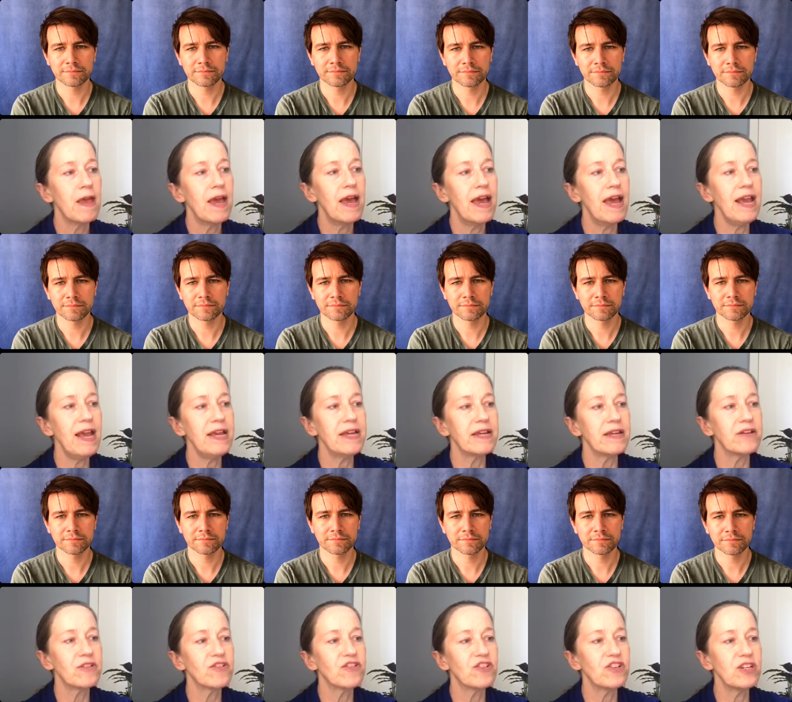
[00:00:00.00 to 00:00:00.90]
Speaker 1: hey,
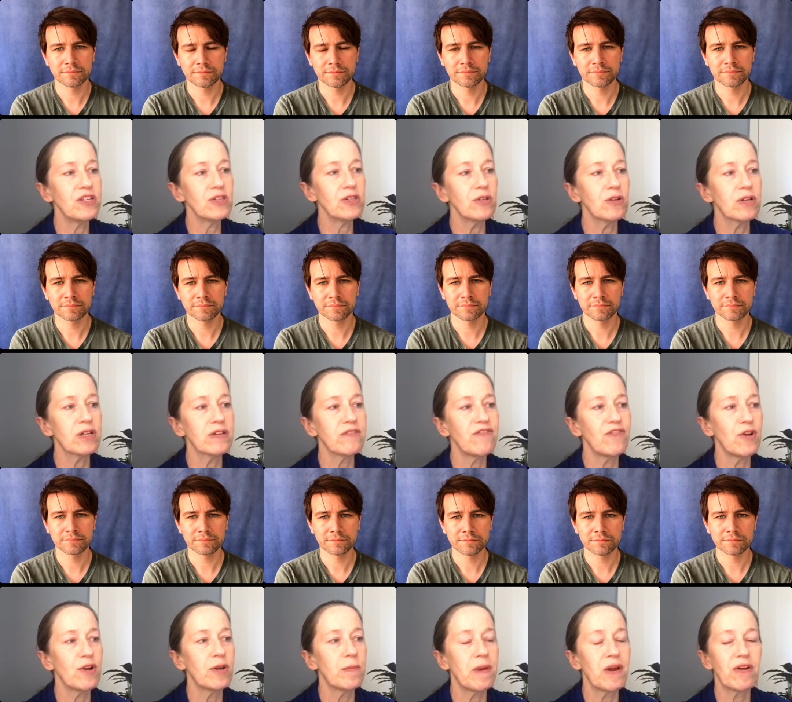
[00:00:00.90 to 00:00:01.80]
she's looking for
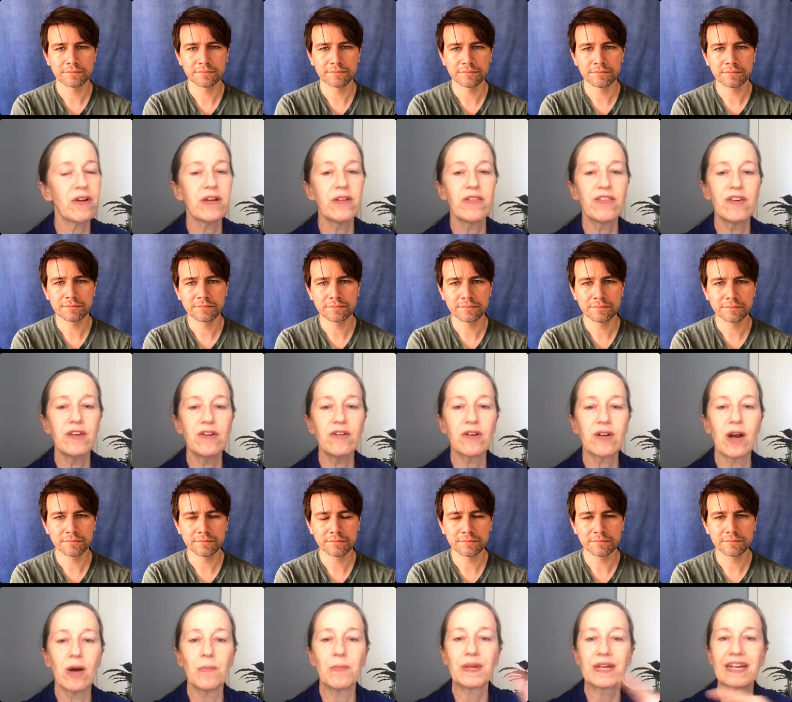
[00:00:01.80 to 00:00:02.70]
an American theater
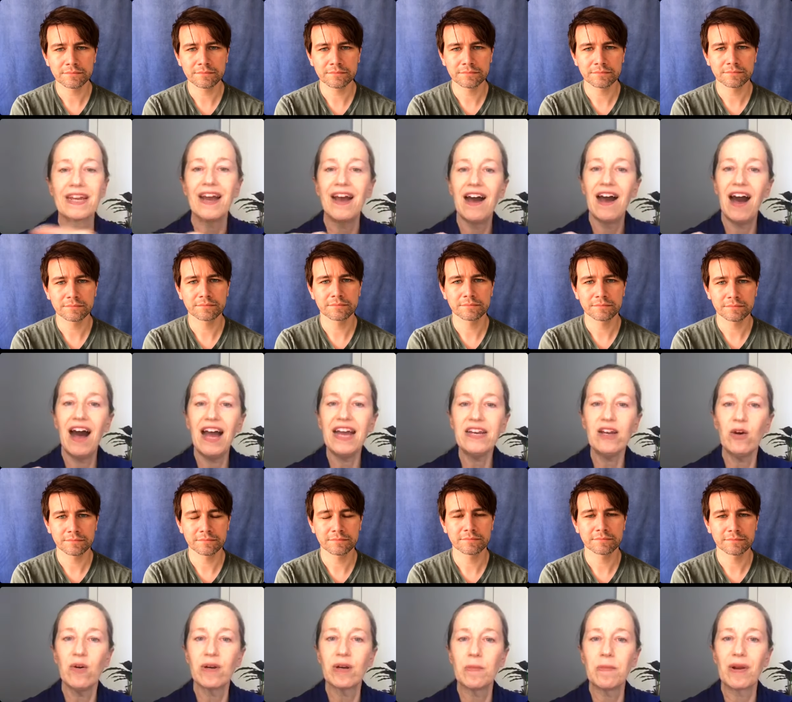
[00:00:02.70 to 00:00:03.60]
company. I
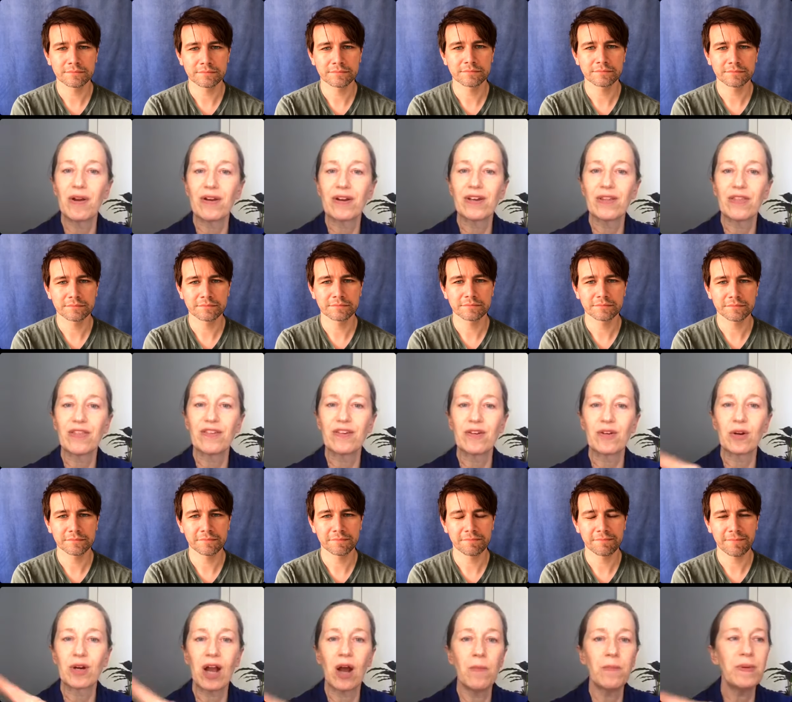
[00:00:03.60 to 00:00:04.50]
know an American
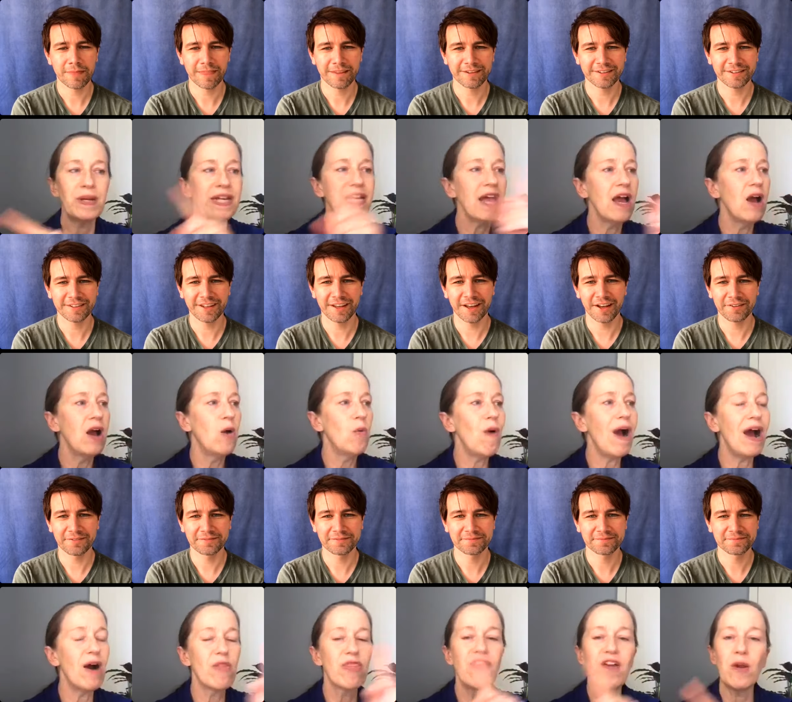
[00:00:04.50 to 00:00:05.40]
theater company. Yeah.
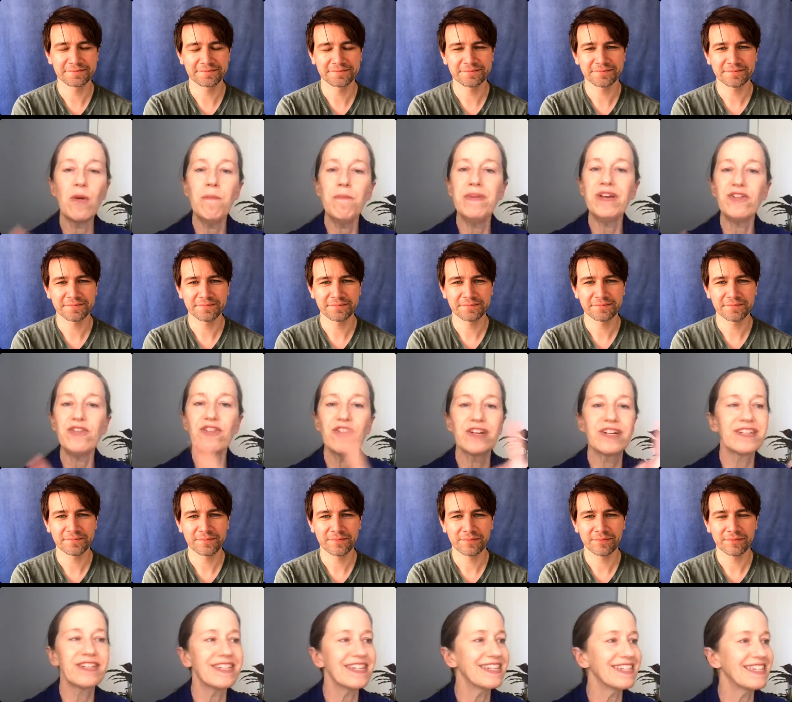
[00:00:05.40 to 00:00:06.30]
Wow, their mission
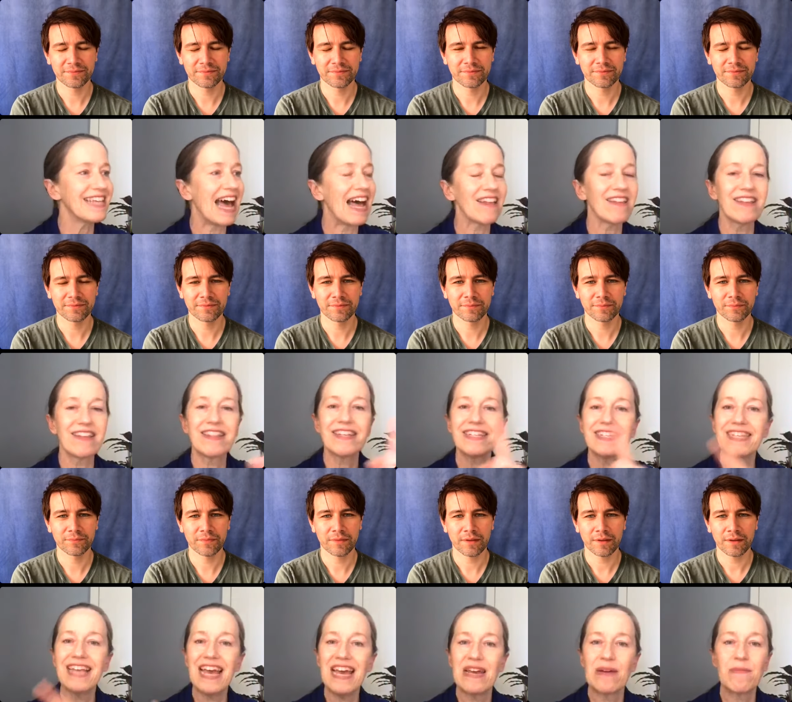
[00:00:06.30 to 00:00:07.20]
is exactly the
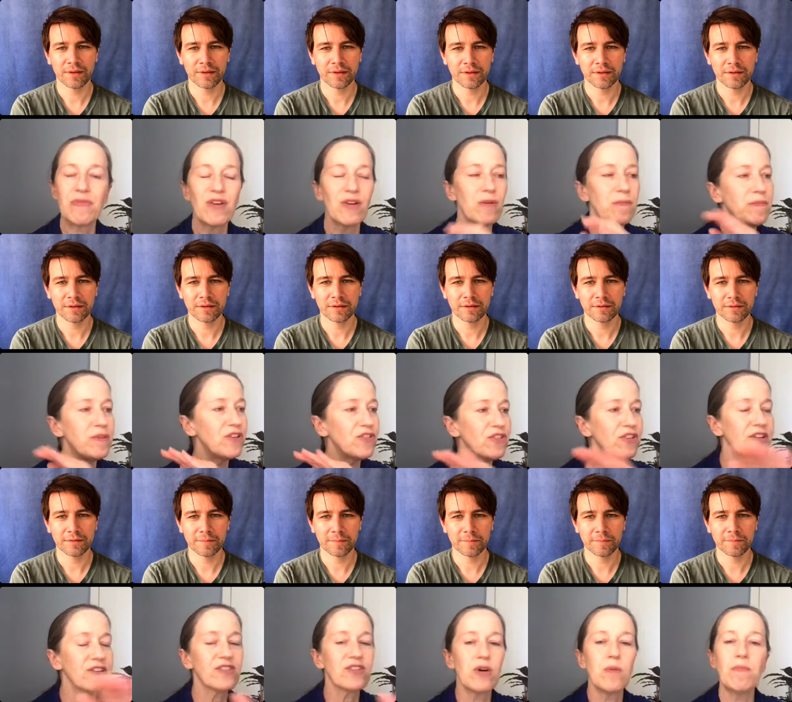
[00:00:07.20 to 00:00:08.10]
same. Their mission
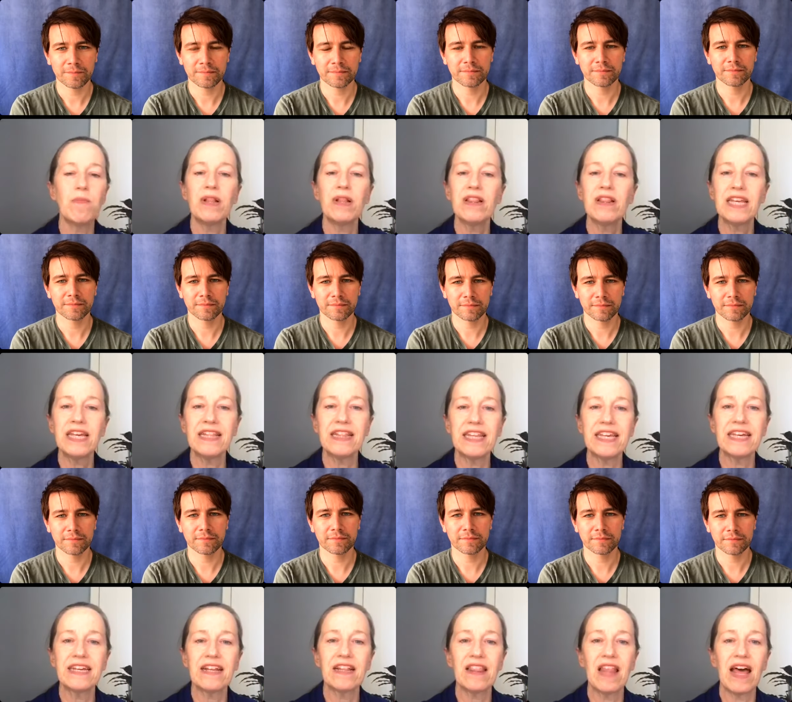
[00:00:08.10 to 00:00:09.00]
is
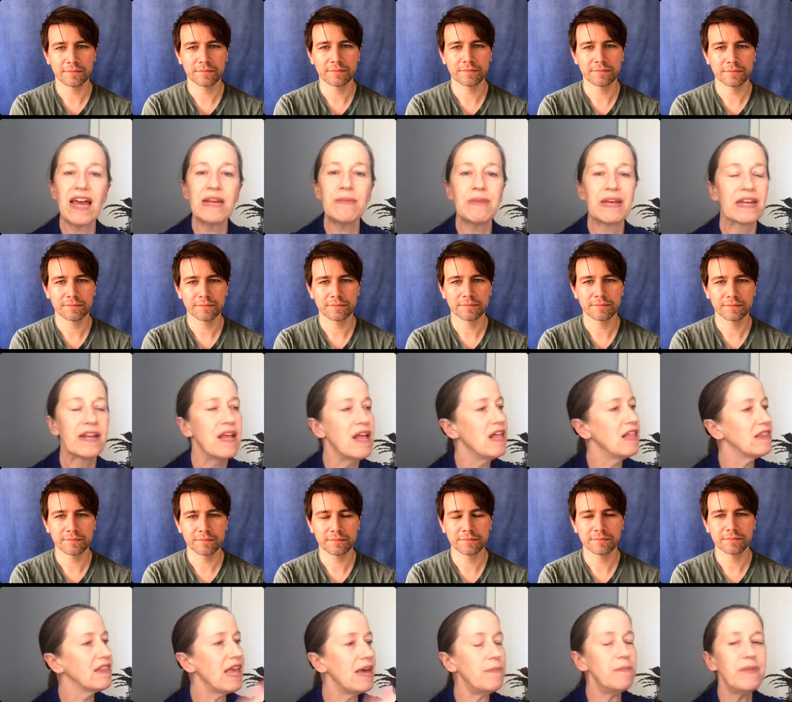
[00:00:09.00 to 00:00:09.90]
completely in alignment.
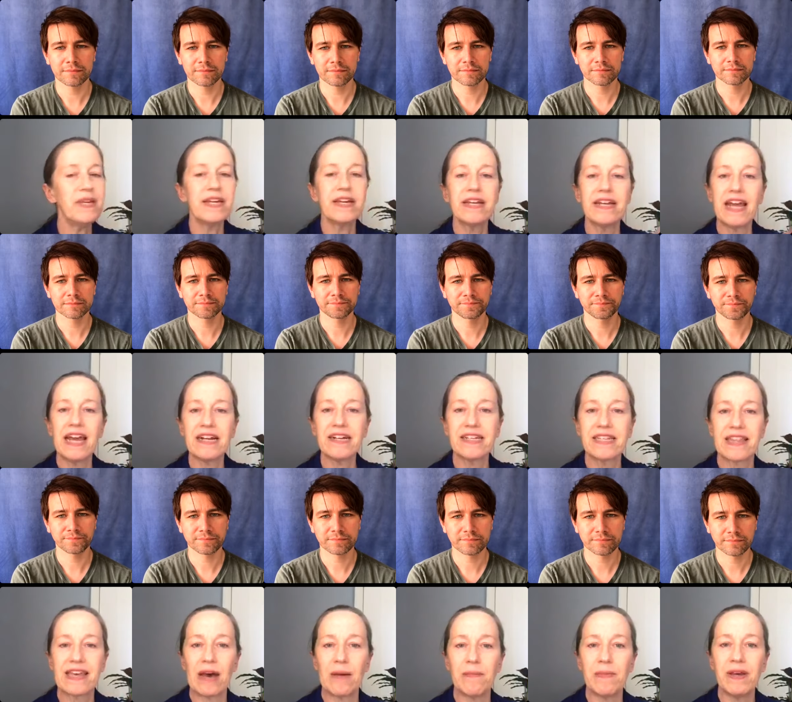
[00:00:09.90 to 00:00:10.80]
Let me connect
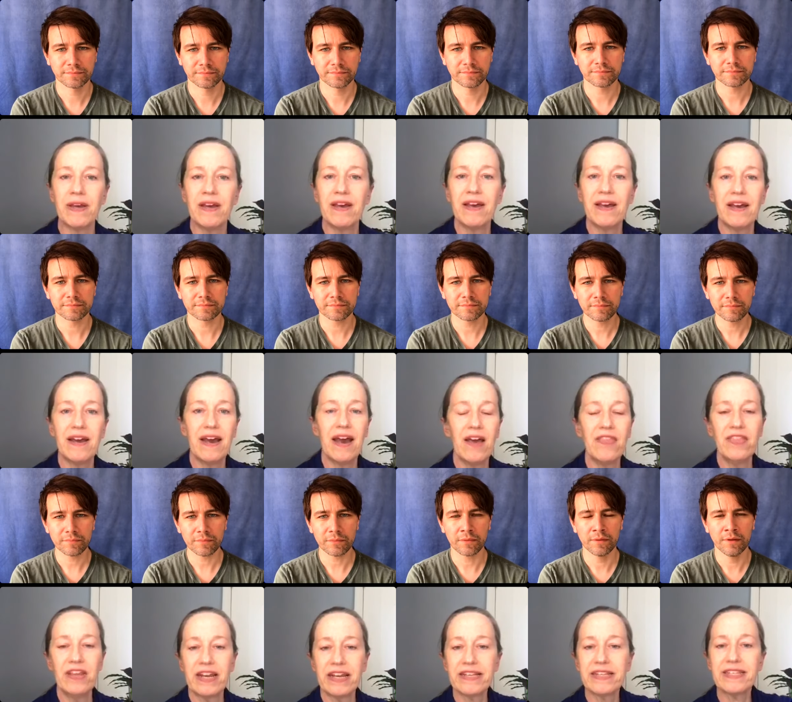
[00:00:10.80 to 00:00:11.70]
them.
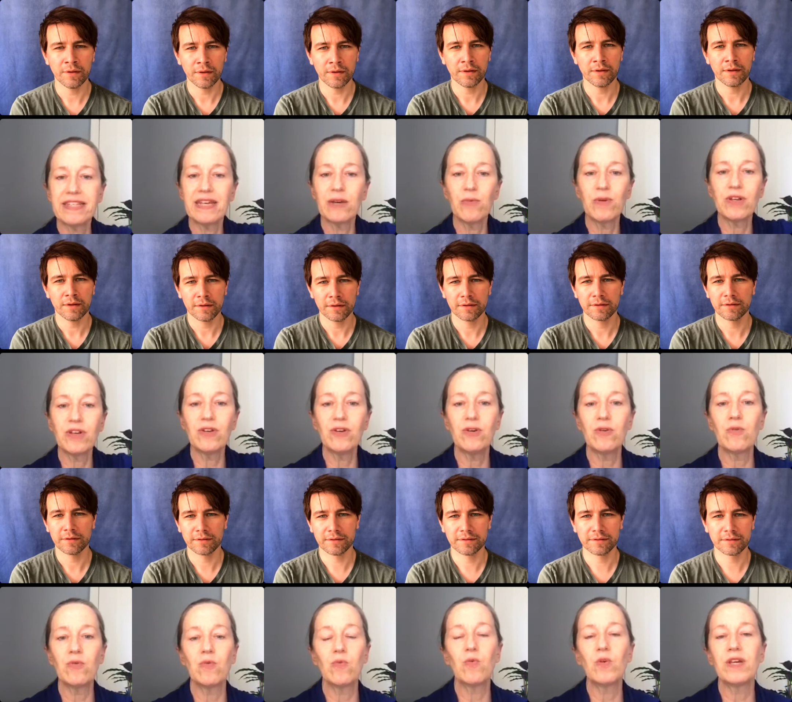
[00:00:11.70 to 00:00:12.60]
And the next thing we
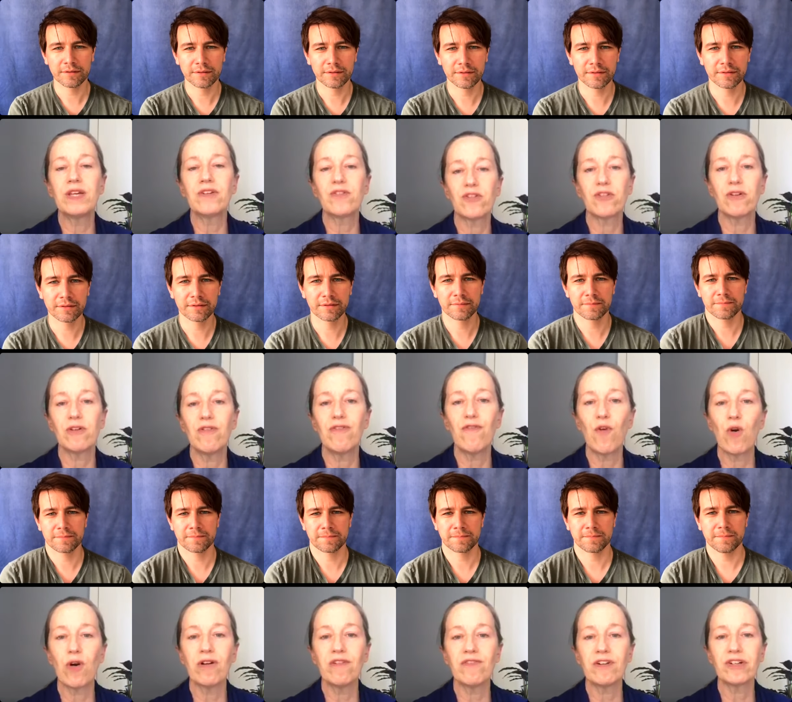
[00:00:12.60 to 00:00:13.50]
knew, we took
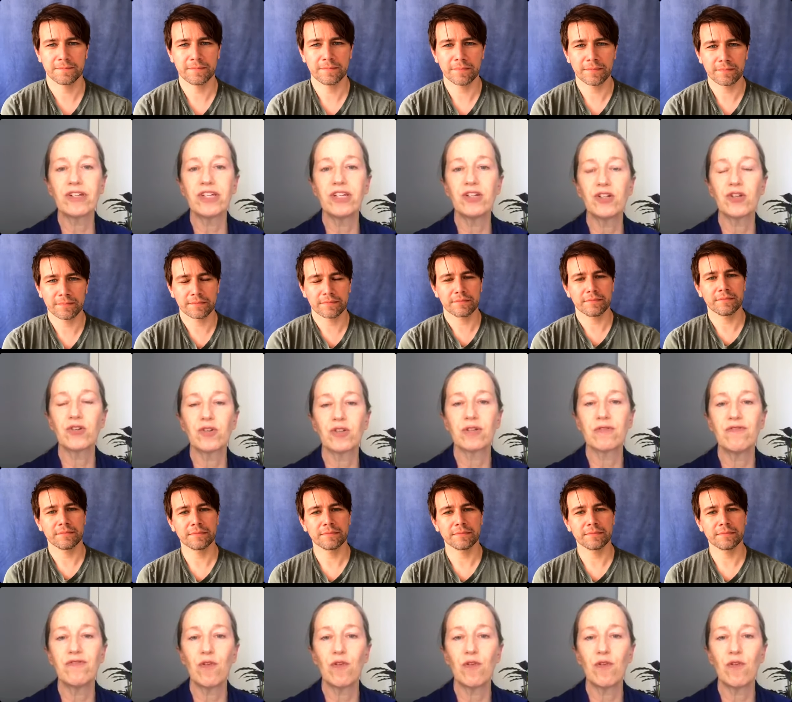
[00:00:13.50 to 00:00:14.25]
four of our teachers and